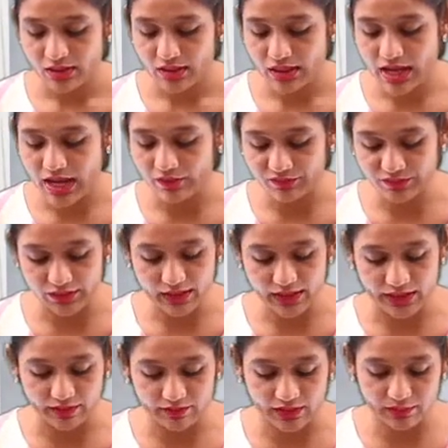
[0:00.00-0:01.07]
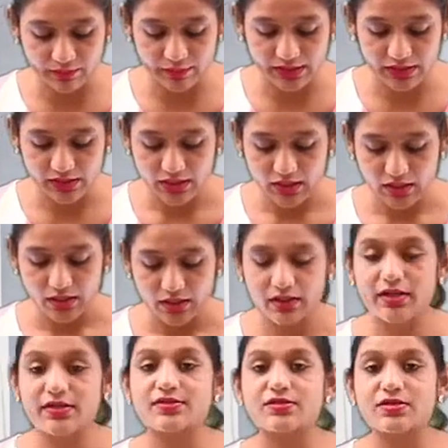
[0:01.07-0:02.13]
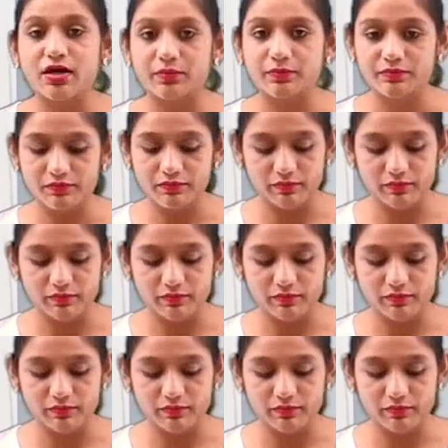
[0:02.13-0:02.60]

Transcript: after having been disturbed,